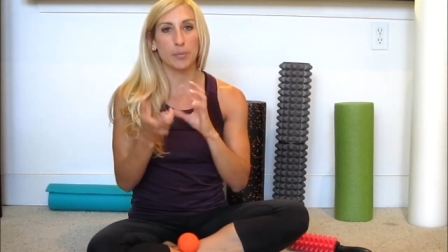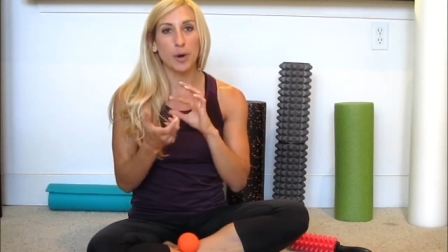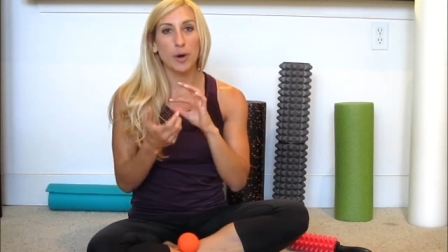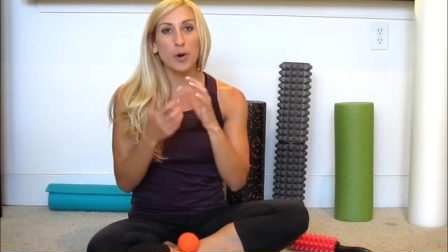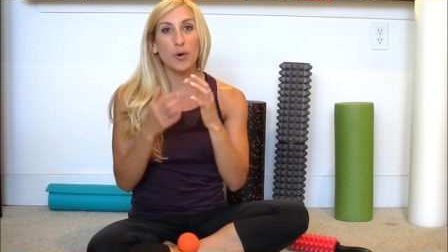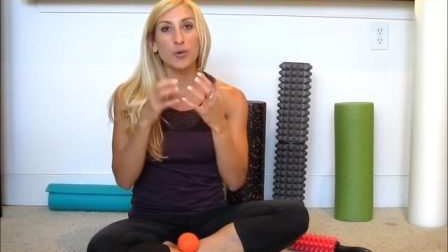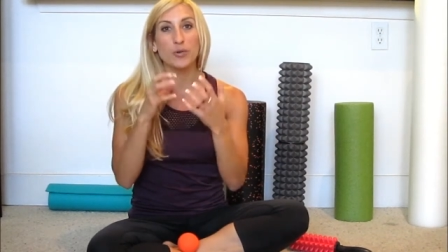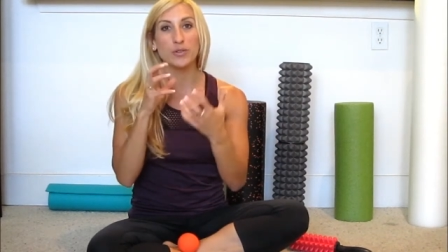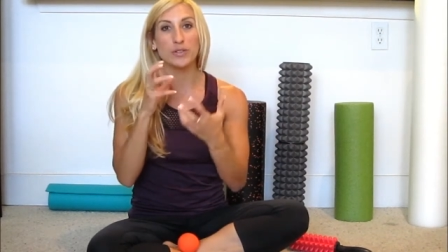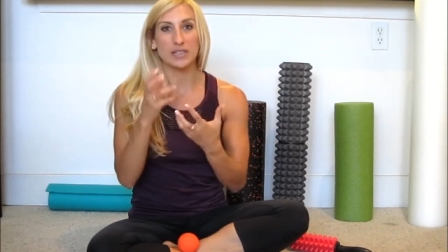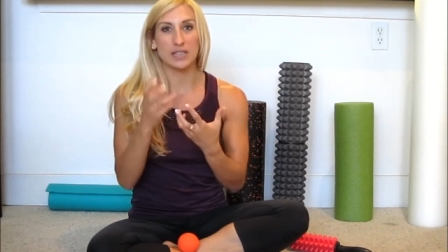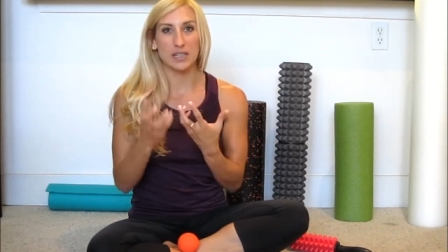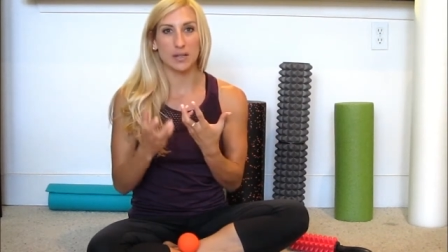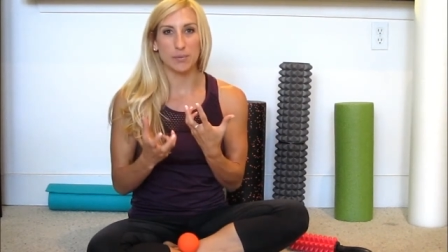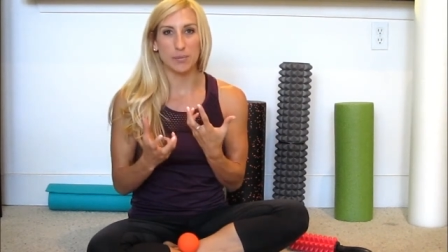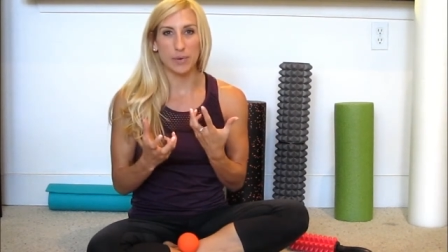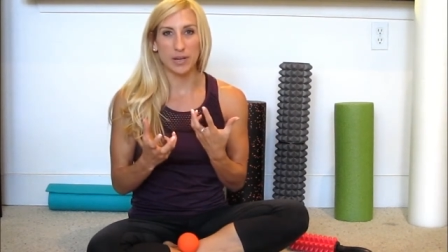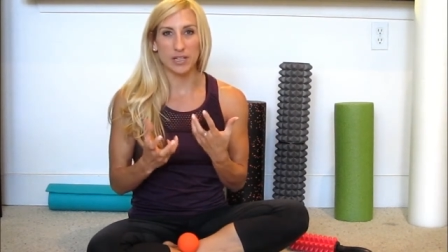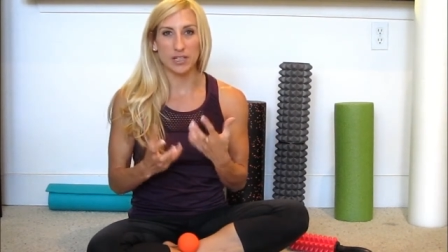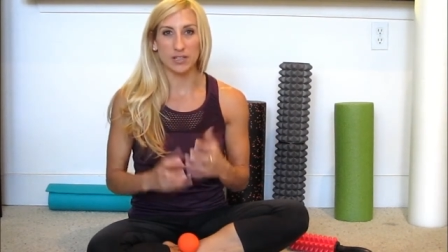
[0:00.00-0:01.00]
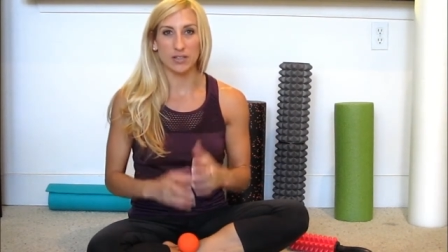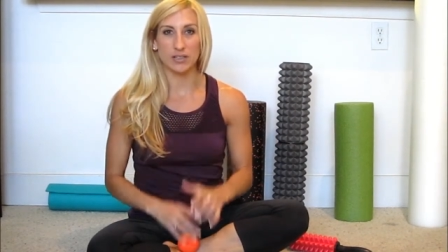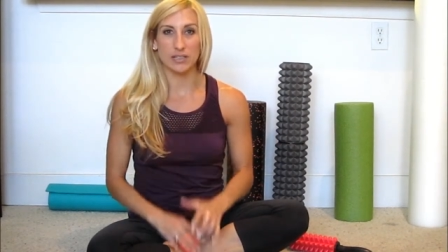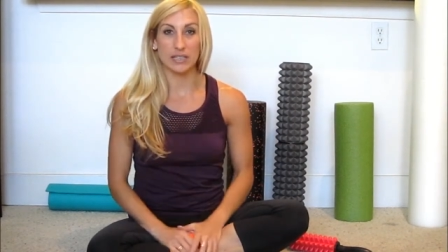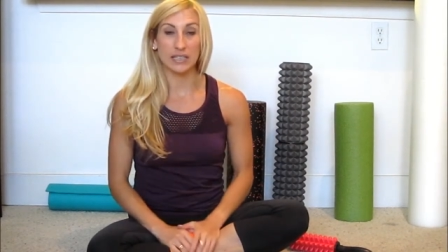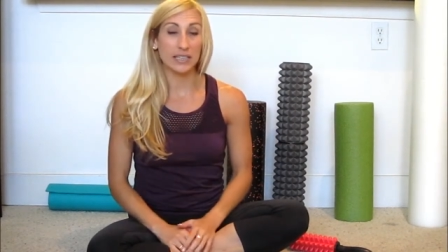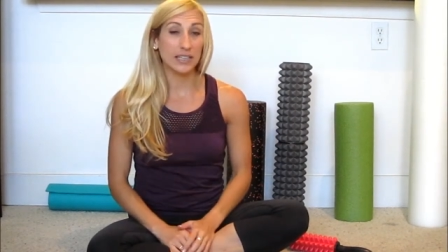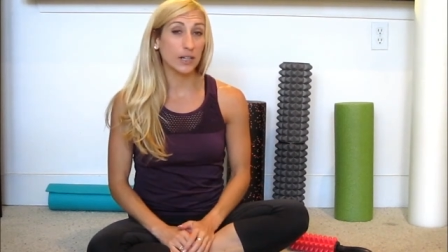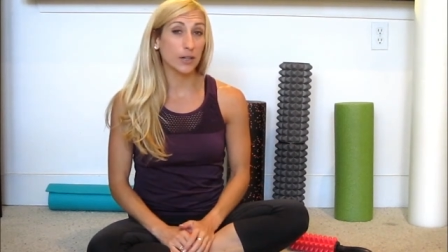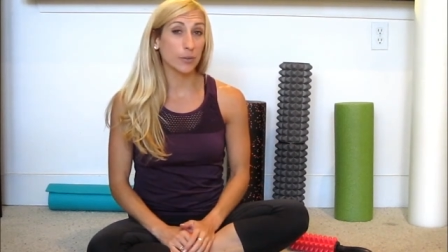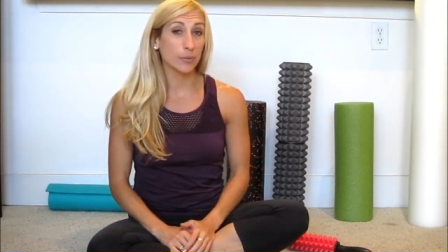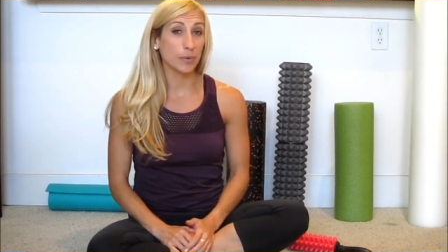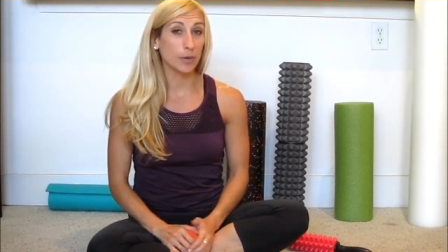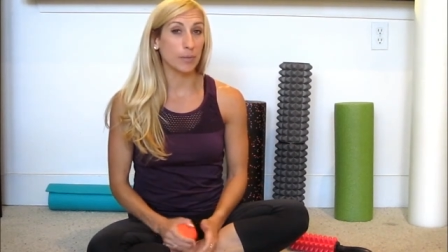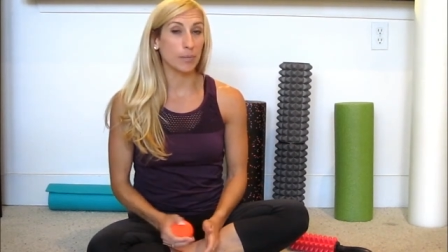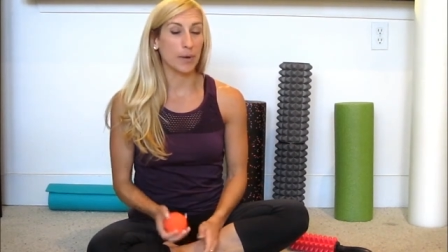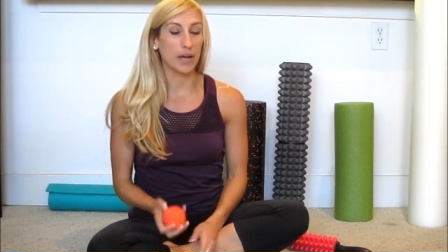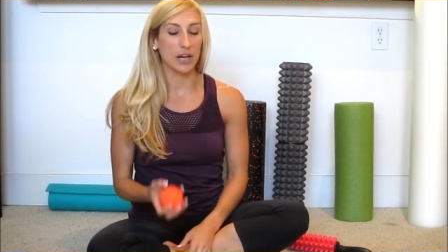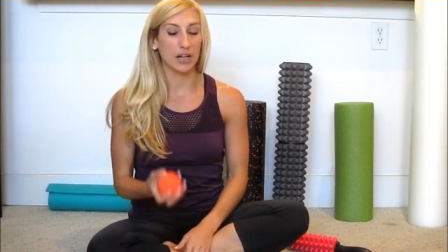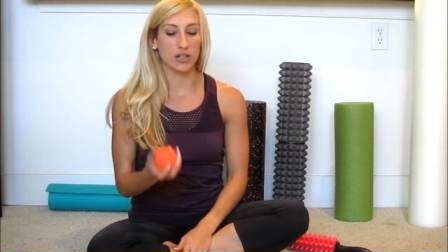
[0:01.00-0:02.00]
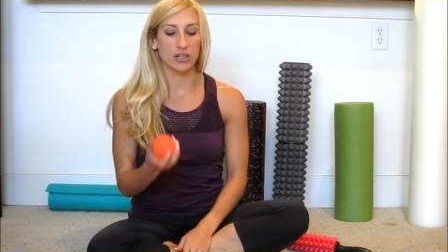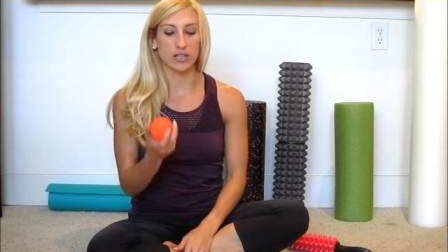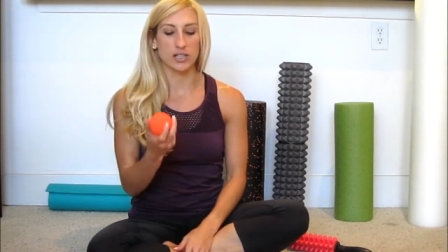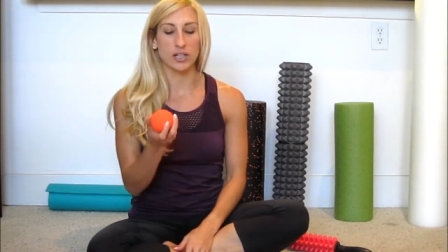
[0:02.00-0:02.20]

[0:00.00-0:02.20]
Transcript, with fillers: bones and the muscles a little bit better.